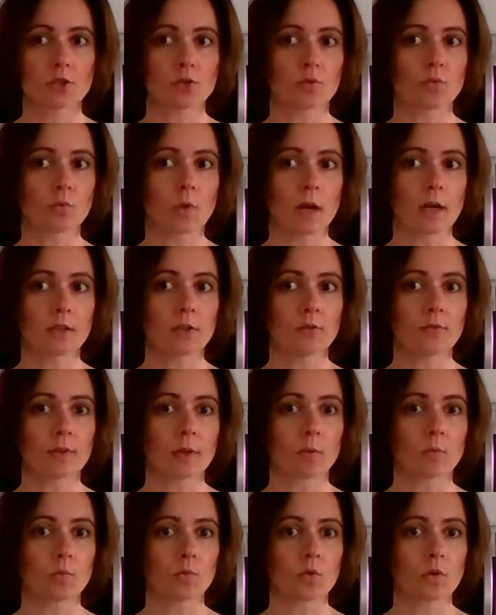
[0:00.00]
So one of
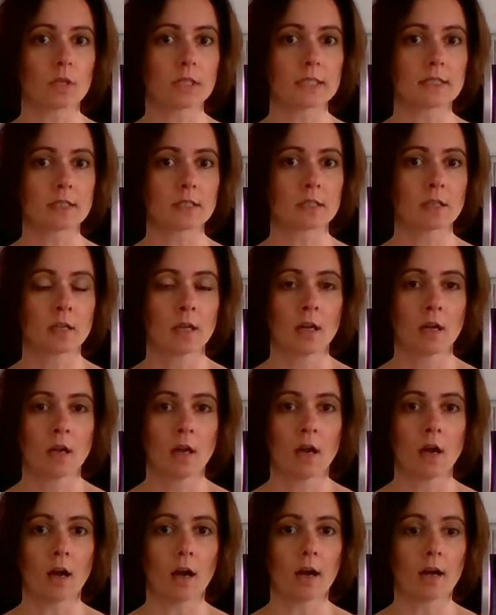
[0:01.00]
them was
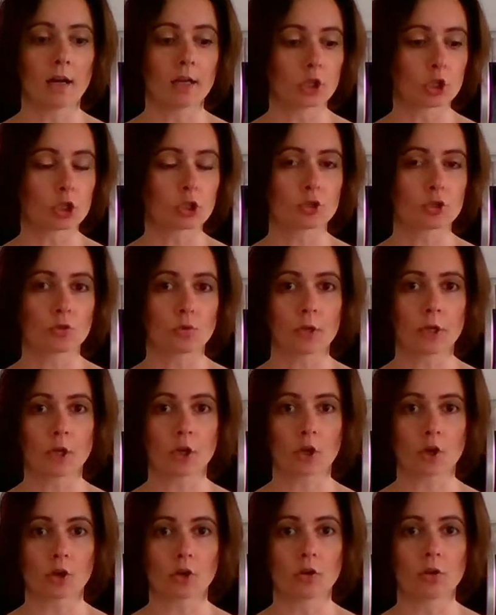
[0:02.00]
soy
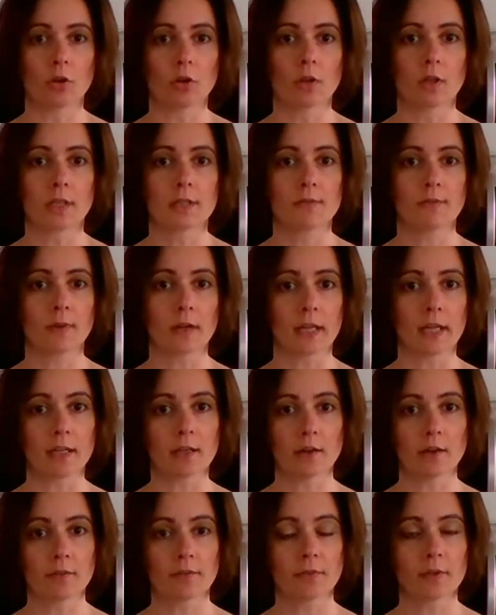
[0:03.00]
curl
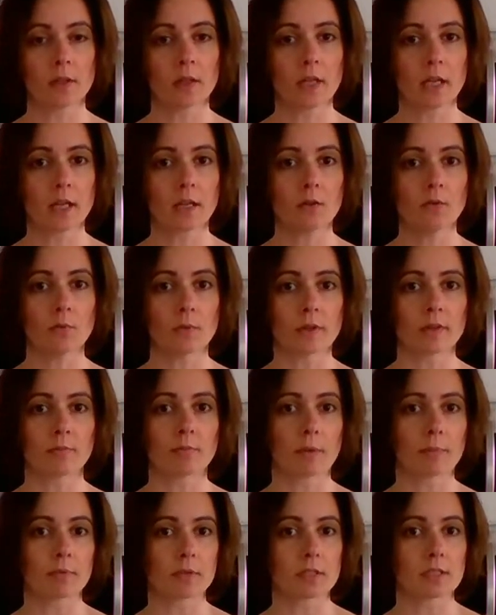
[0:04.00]
fajita filling with
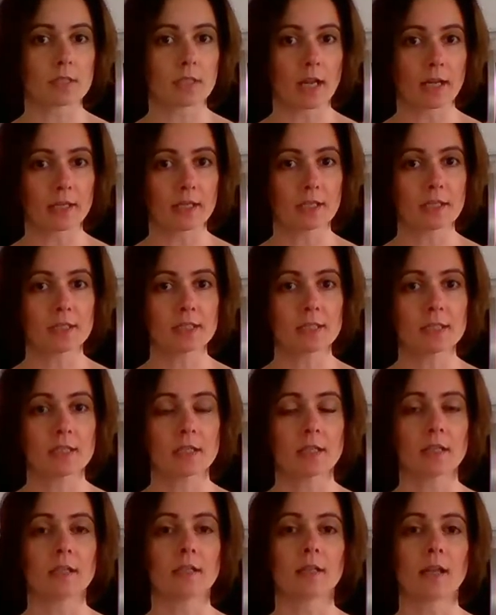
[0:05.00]
peppers and onions.
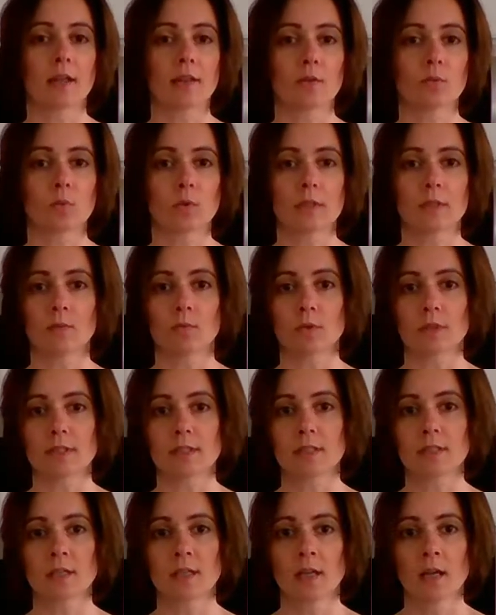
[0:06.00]
And another one
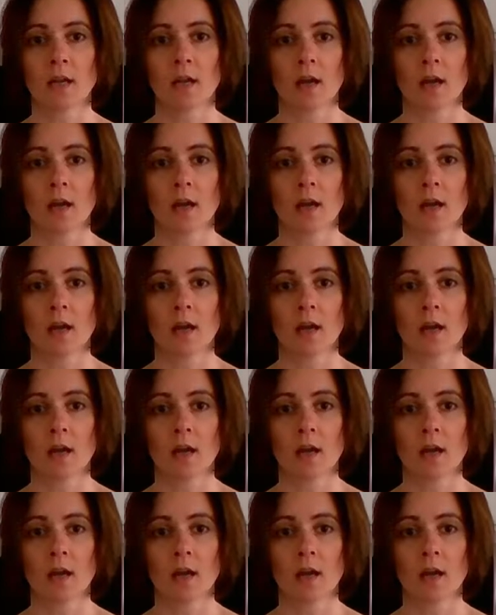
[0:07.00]
was